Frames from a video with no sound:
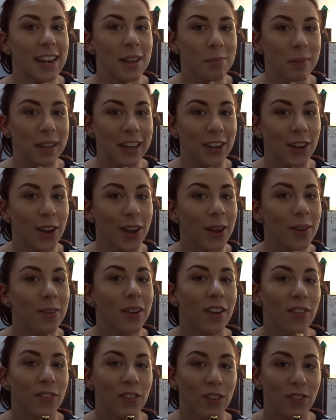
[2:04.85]
Let me know
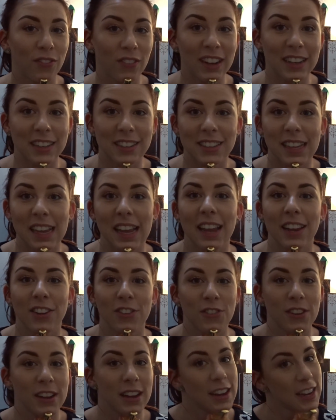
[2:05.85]
if you fancy
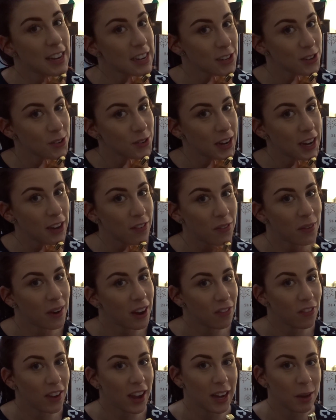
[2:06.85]
entering into a
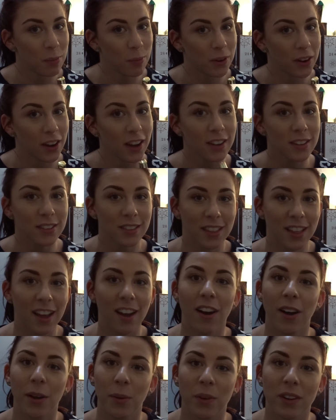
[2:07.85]
giveaway for any products
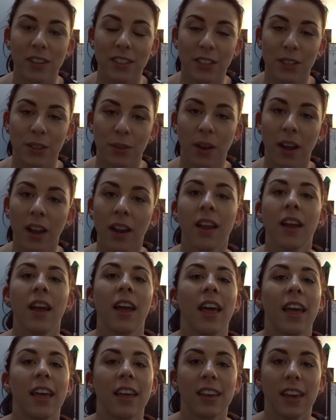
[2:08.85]
that I want to
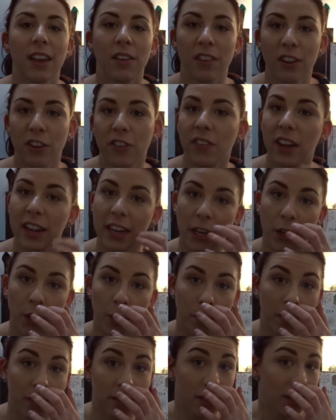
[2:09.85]
get rid of, any
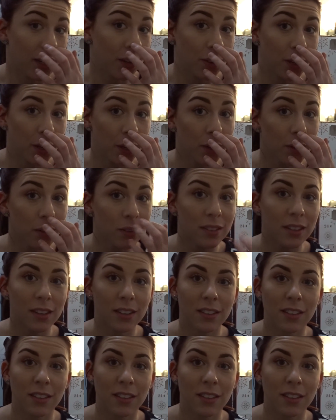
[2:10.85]
new ones I don't use.